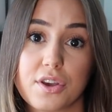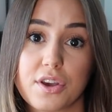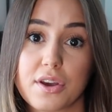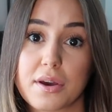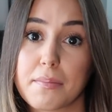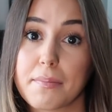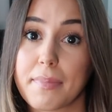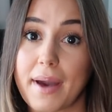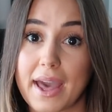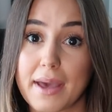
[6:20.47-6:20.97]
You
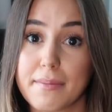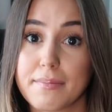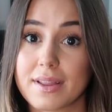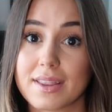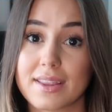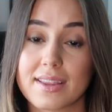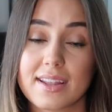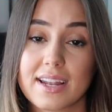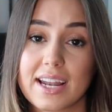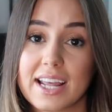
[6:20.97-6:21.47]
can pay
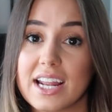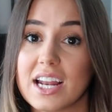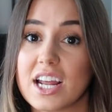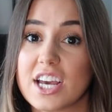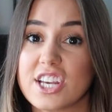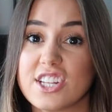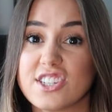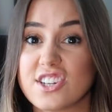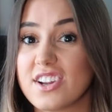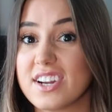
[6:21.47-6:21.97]
monthly,
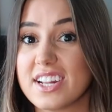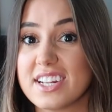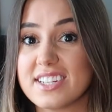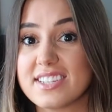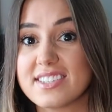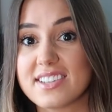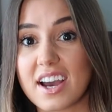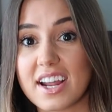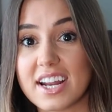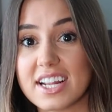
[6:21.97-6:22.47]
like you don't need
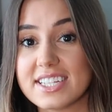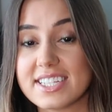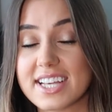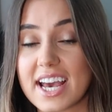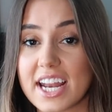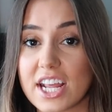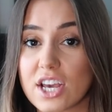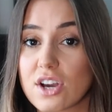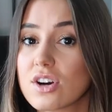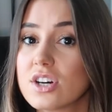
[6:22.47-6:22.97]
to sign into
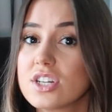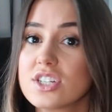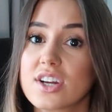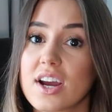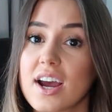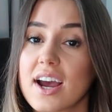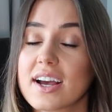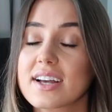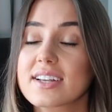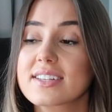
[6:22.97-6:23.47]
any
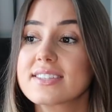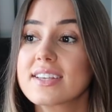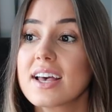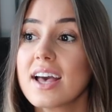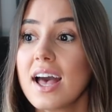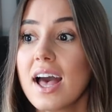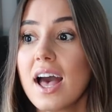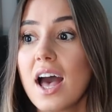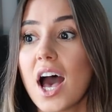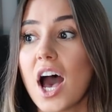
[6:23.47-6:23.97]
contracts.
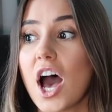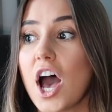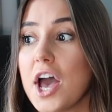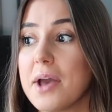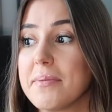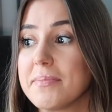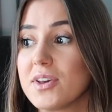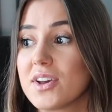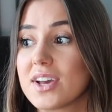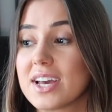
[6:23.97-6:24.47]

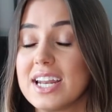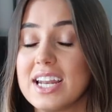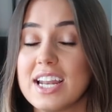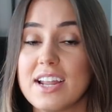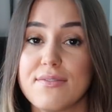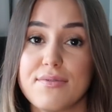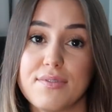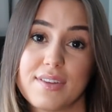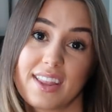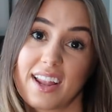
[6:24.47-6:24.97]
You can
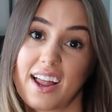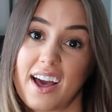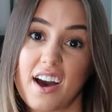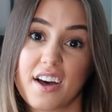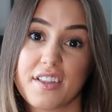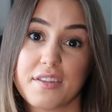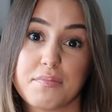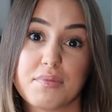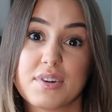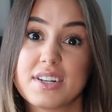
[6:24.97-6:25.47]
live with like
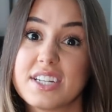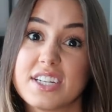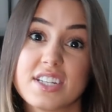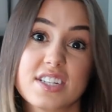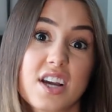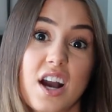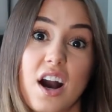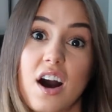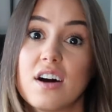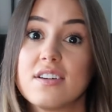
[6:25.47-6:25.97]
other
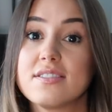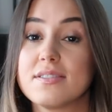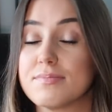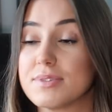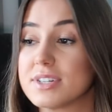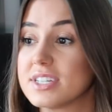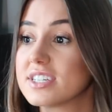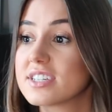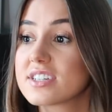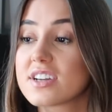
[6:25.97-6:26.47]
British girls or
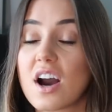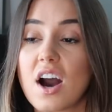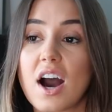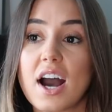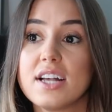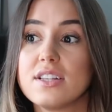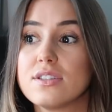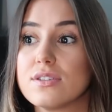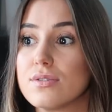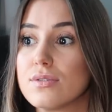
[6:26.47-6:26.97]
British
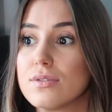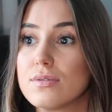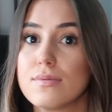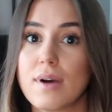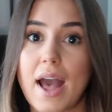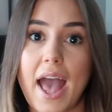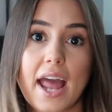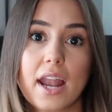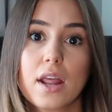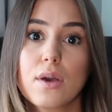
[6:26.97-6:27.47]
guys, or
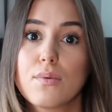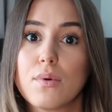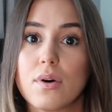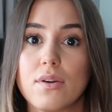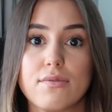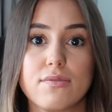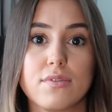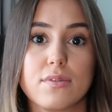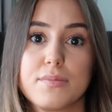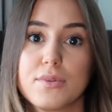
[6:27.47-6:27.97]

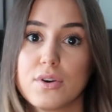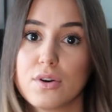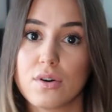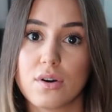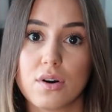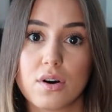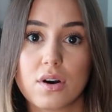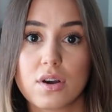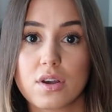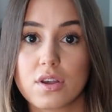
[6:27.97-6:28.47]
anyone from
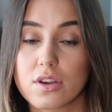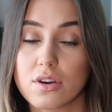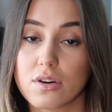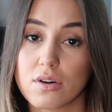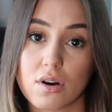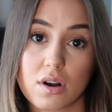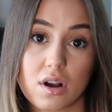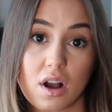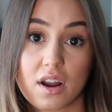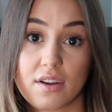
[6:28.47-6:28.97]

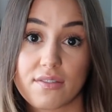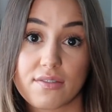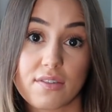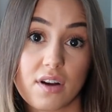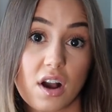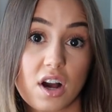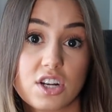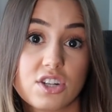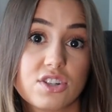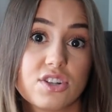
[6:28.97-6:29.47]
your kind of
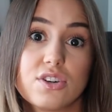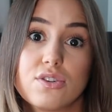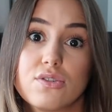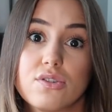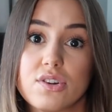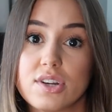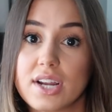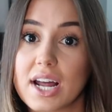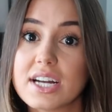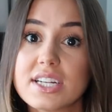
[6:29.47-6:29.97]
country
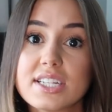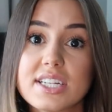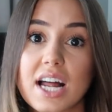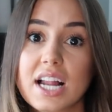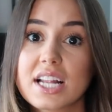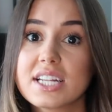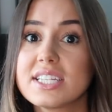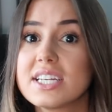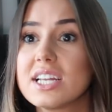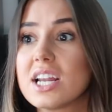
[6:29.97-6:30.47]
or
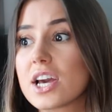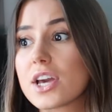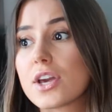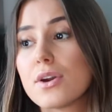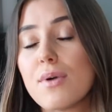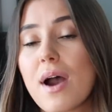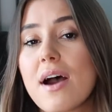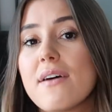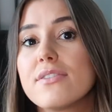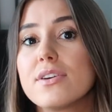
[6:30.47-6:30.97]
nationality, like
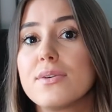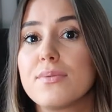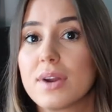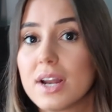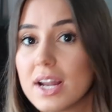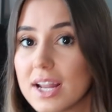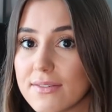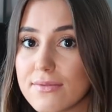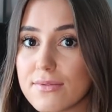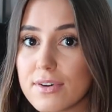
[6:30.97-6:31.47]
whoever you want
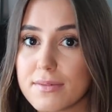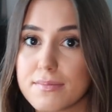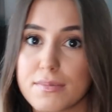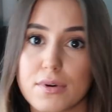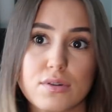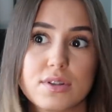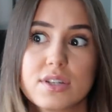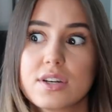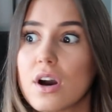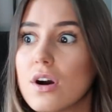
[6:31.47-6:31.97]
to live with,
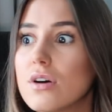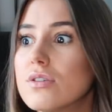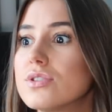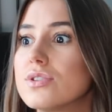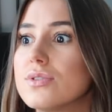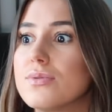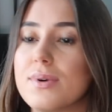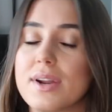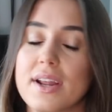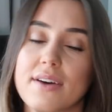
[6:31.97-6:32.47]

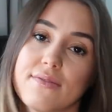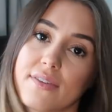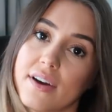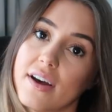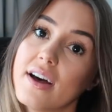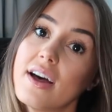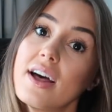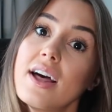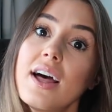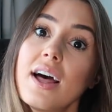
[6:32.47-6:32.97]
multicultural,
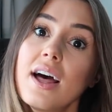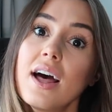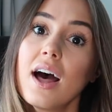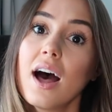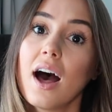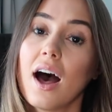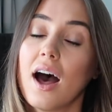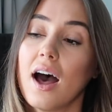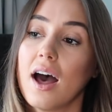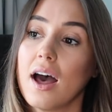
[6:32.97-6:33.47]
whatever.
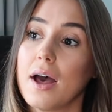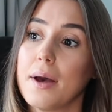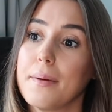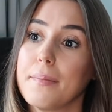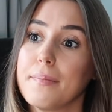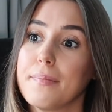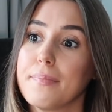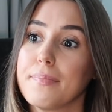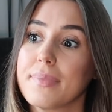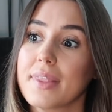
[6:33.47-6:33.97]

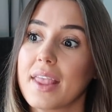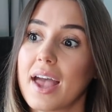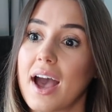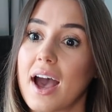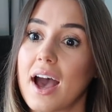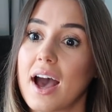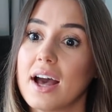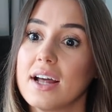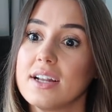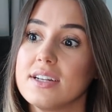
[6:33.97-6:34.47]

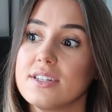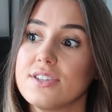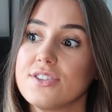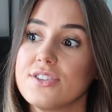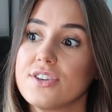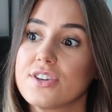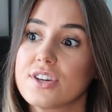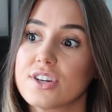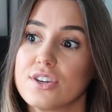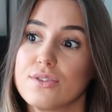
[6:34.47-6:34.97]
And
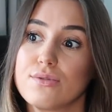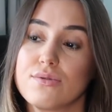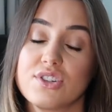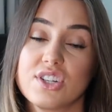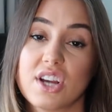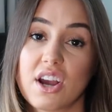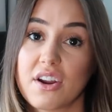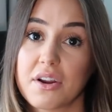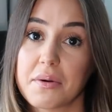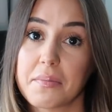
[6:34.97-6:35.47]
you can all
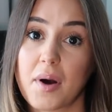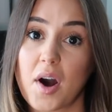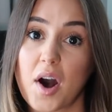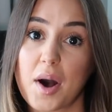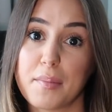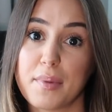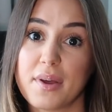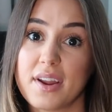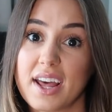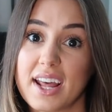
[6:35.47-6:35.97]
share an
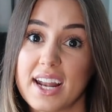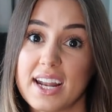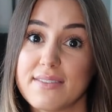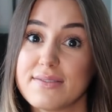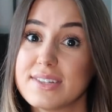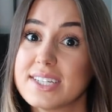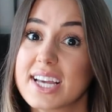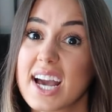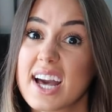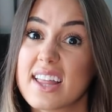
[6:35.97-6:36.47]
apartment and
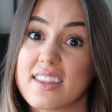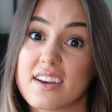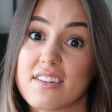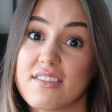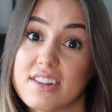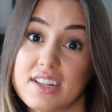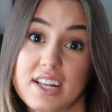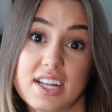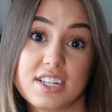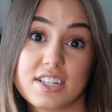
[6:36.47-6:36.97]
live together,
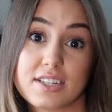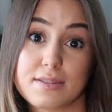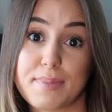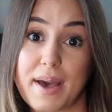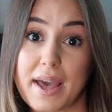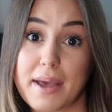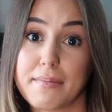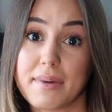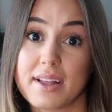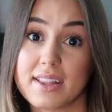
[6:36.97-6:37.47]
and then just
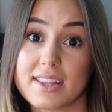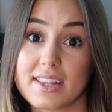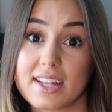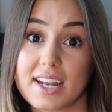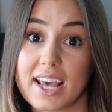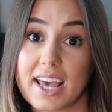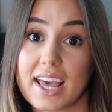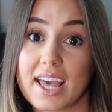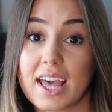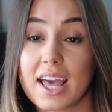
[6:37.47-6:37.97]
pay
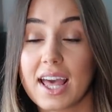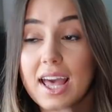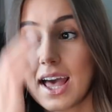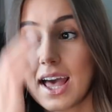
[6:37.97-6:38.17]
monthly.